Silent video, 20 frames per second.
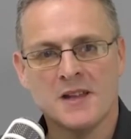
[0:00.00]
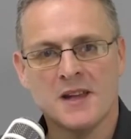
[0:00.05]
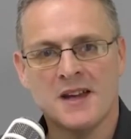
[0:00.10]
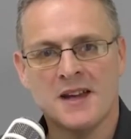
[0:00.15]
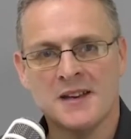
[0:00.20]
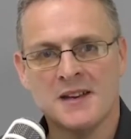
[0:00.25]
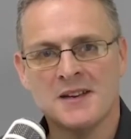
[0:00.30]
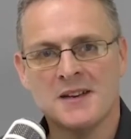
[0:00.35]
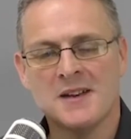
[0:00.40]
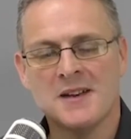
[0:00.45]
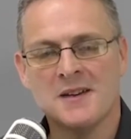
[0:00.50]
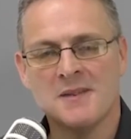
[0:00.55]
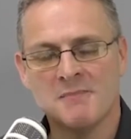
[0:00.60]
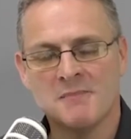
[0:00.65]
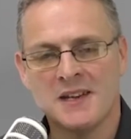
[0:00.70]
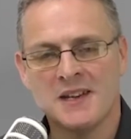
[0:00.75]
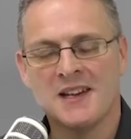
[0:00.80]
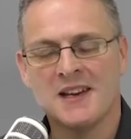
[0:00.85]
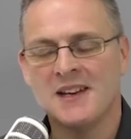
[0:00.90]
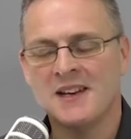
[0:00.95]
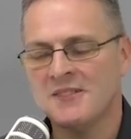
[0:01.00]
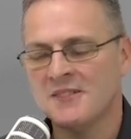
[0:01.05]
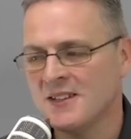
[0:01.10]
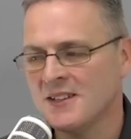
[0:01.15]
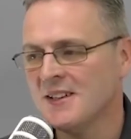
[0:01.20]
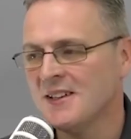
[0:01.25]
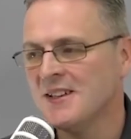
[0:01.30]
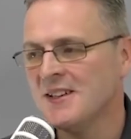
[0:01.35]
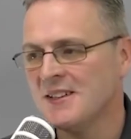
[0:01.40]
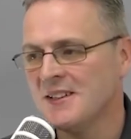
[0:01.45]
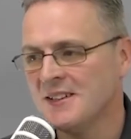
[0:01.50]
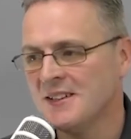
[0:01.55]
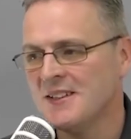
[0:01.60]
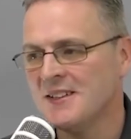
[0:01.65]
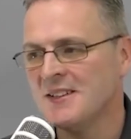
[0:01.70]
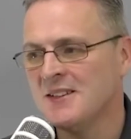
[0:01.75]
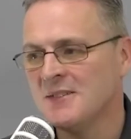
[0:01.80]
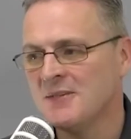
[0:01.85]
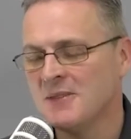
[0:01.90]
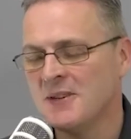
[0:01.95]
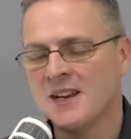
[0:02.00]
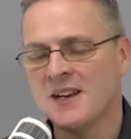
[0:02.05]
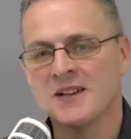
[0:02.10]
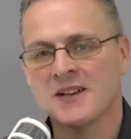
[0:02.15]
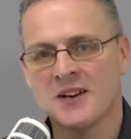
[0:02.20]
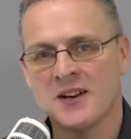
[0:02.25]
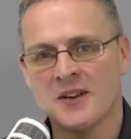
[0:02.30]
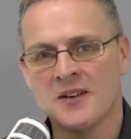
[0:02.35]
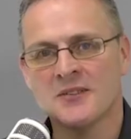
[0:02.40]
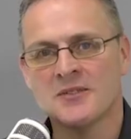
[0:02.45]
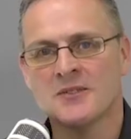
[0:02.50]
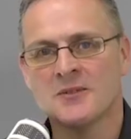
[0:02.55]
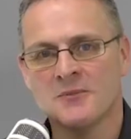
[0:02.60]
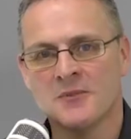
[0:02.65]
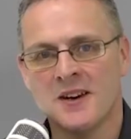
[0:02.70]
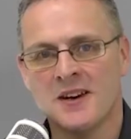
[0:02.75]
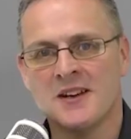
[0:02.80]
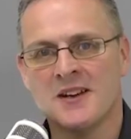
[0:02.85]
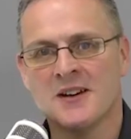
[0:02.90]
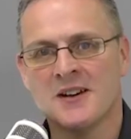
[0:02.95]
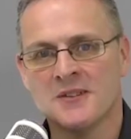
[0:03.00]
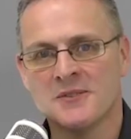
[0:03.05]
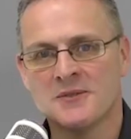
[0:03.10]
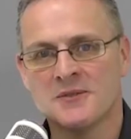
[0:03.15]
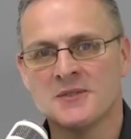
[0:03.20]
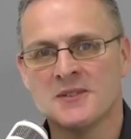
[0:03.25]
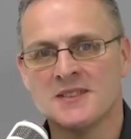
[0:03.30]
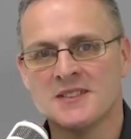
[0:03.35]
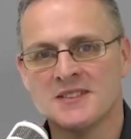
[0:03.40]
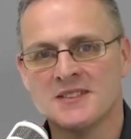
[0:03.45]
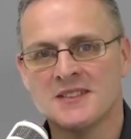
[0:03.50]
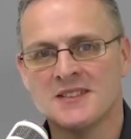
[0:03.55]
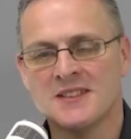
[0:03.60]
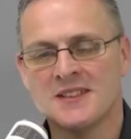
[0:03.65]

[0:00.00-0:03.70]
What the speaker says: yeah, Michaela and I, we had a glass of wine afterwards.